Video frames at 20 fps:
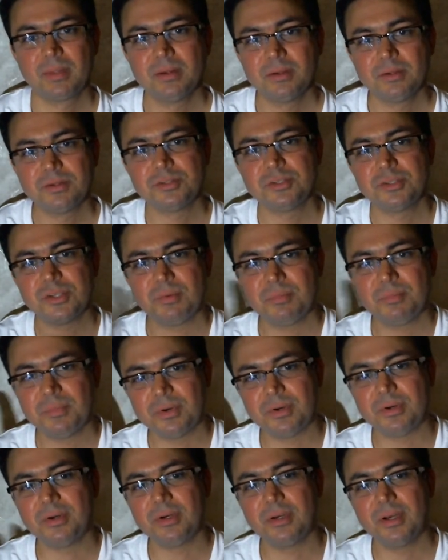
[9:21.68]

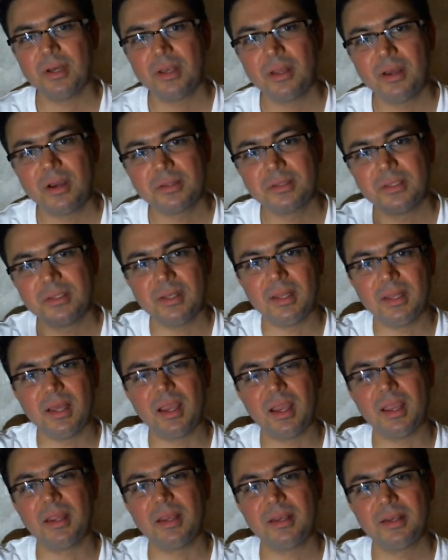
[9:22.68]
Somewhere along the
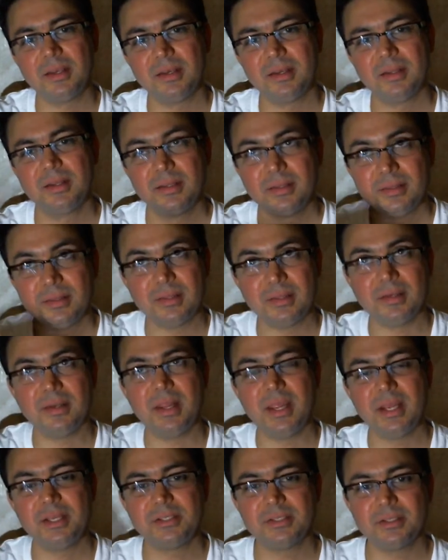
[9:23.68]
line, the
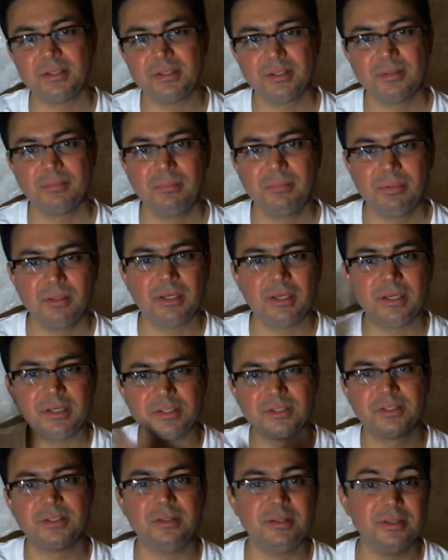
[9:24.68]
nature
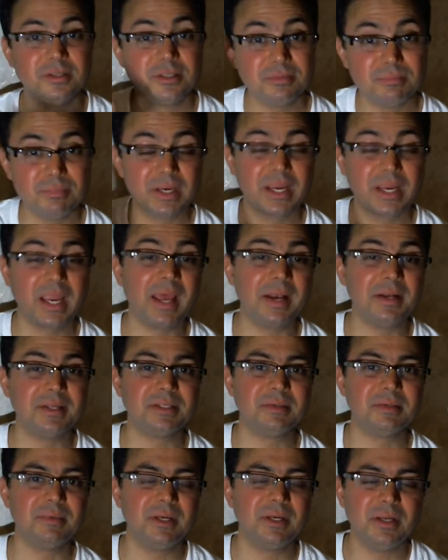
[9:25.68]
placed this
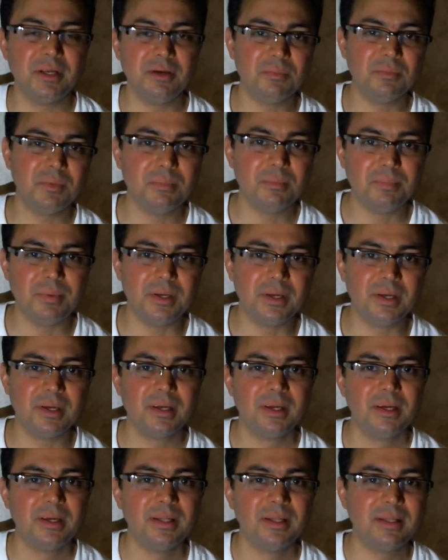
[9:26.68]
mechanism in human being
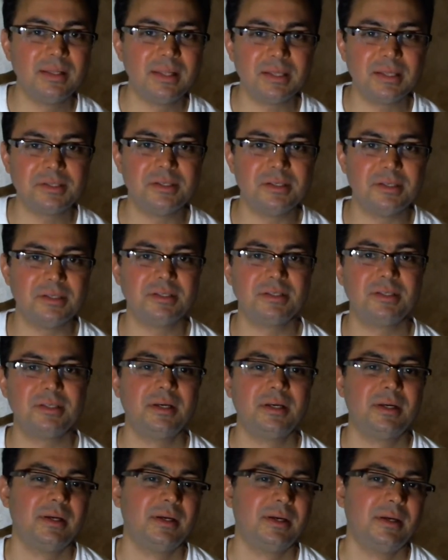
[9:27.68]
that
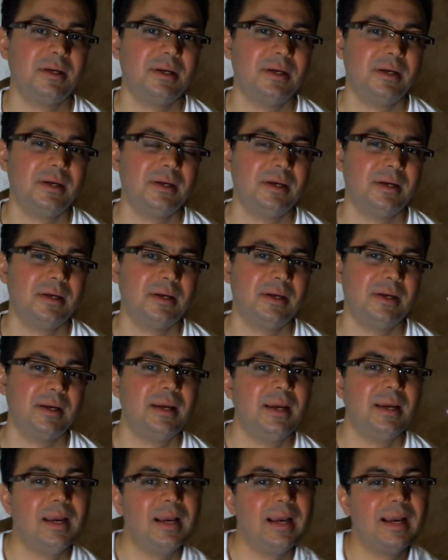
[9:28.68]
says,
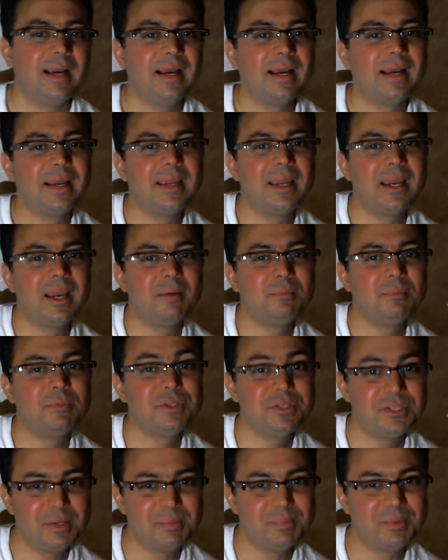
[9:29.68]
I am
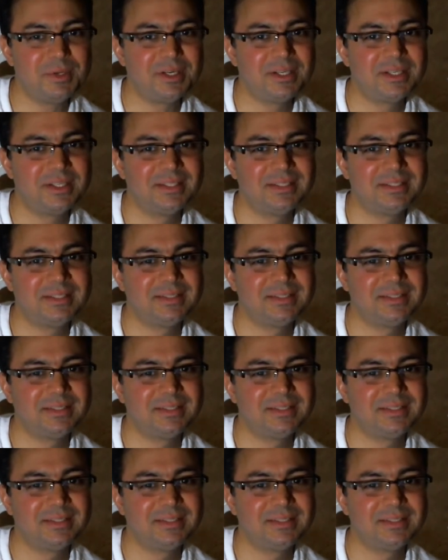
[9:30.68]
separate.